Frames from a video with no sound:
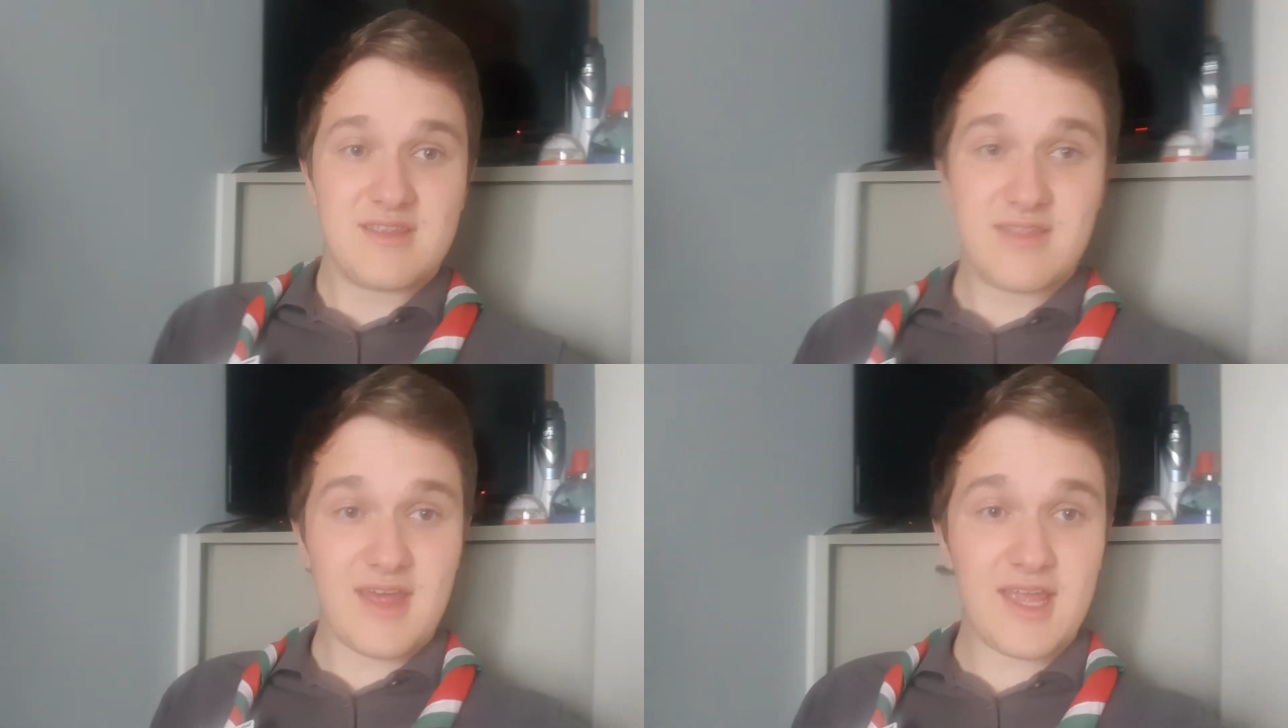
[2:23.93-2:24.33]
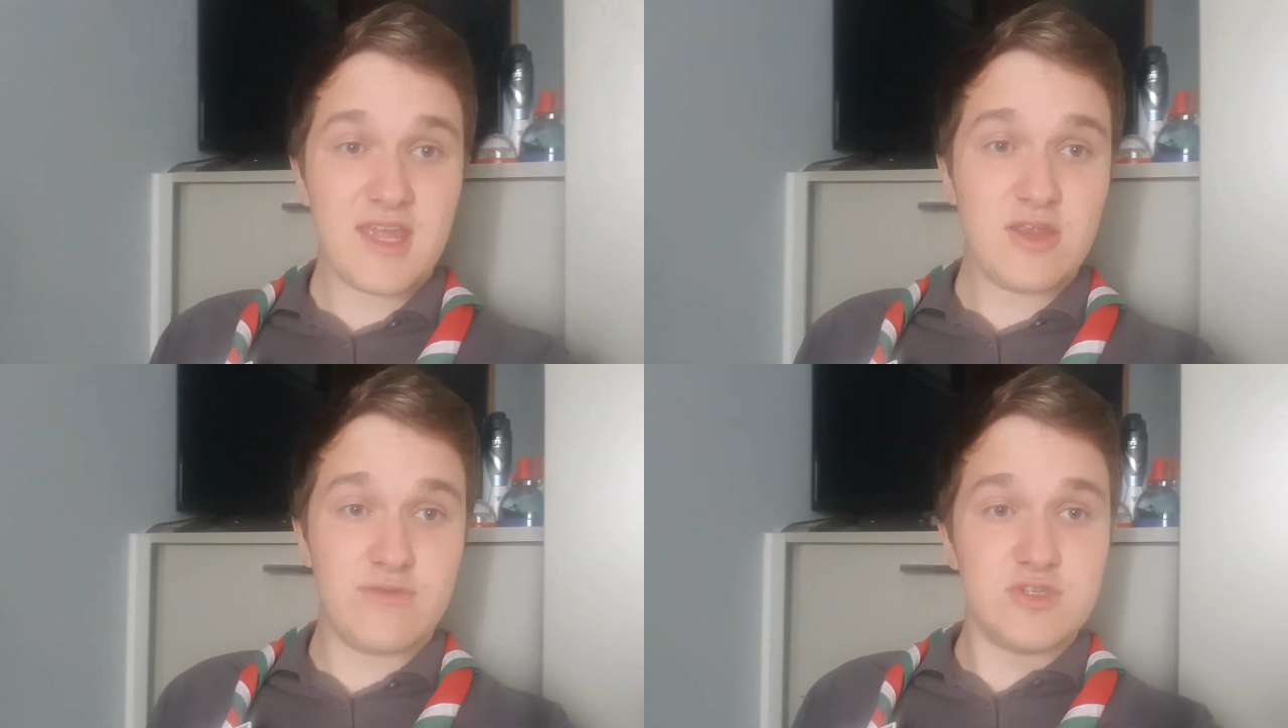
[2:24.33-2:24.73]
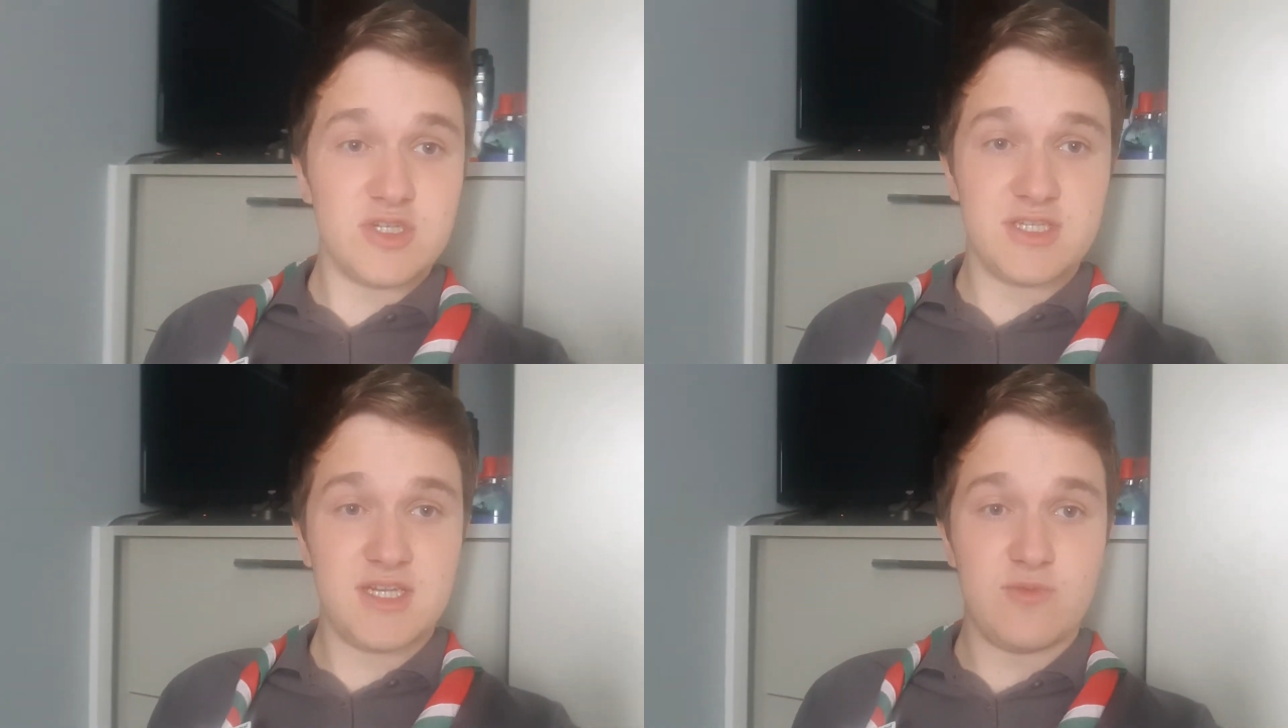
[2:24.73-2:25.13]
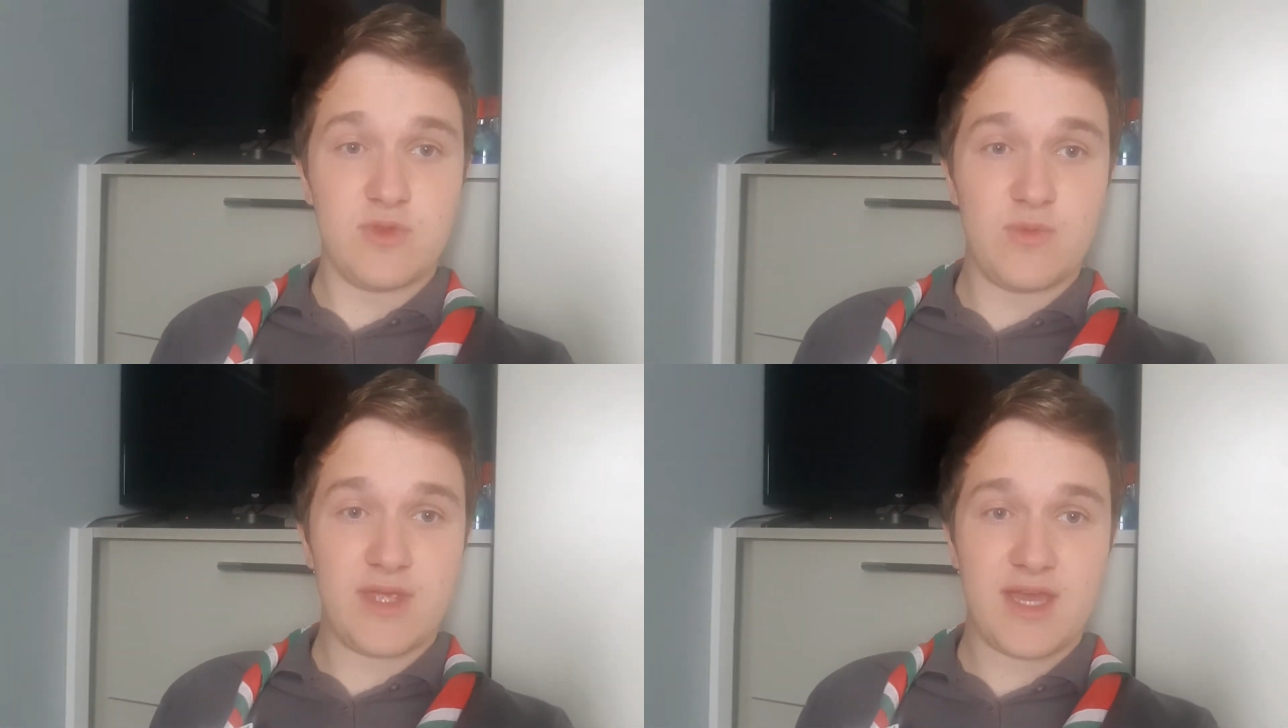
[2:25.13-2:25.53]
thanking you for joining in with
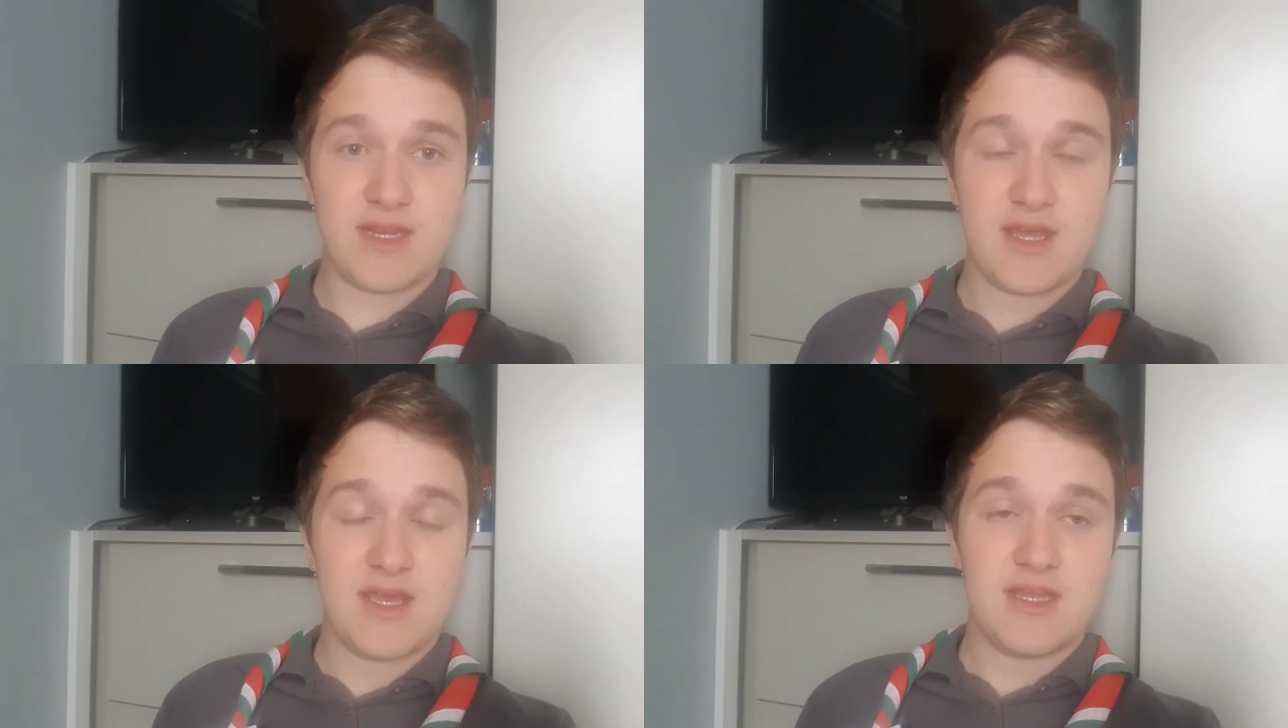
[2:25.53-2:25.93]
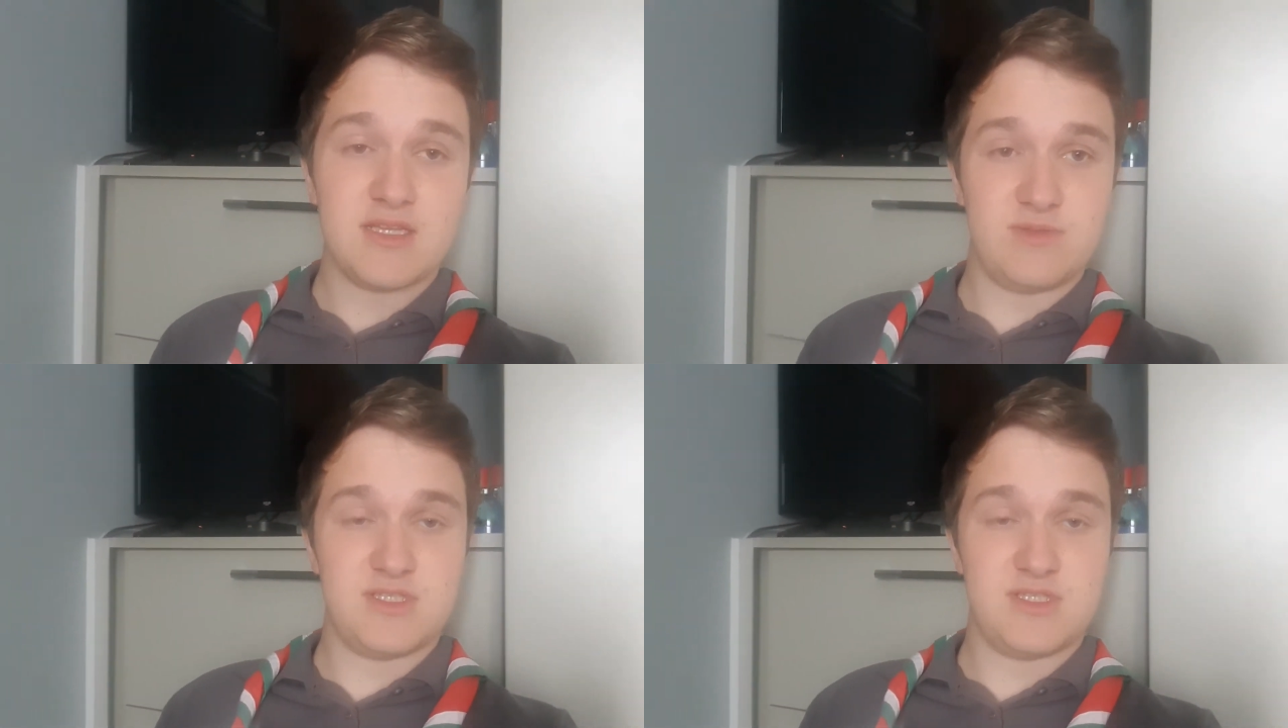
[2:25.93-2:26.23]
the weekend. There's been